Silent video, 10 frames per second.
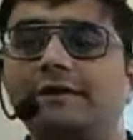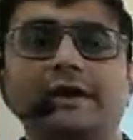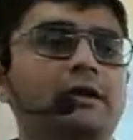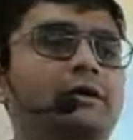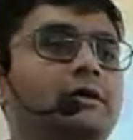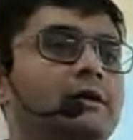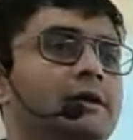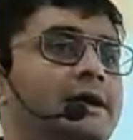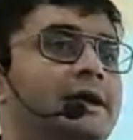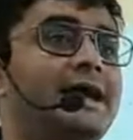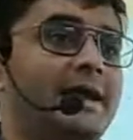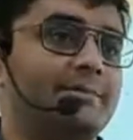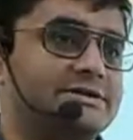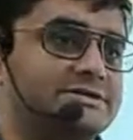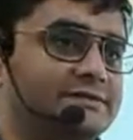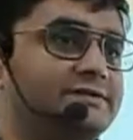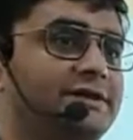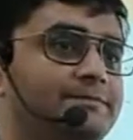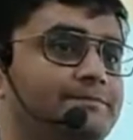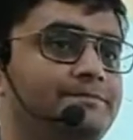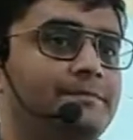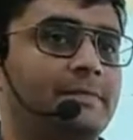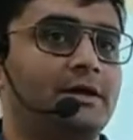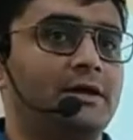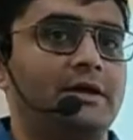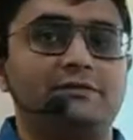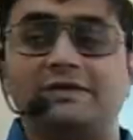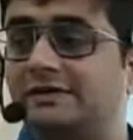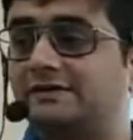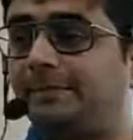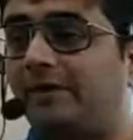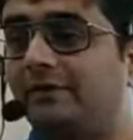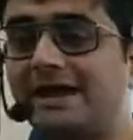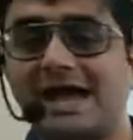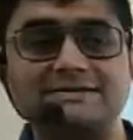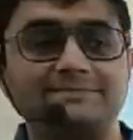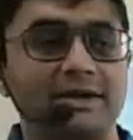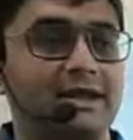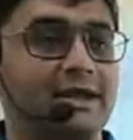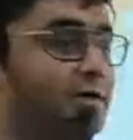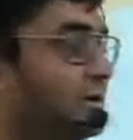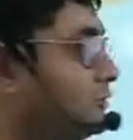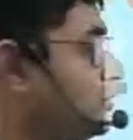the emergency. So this power has been given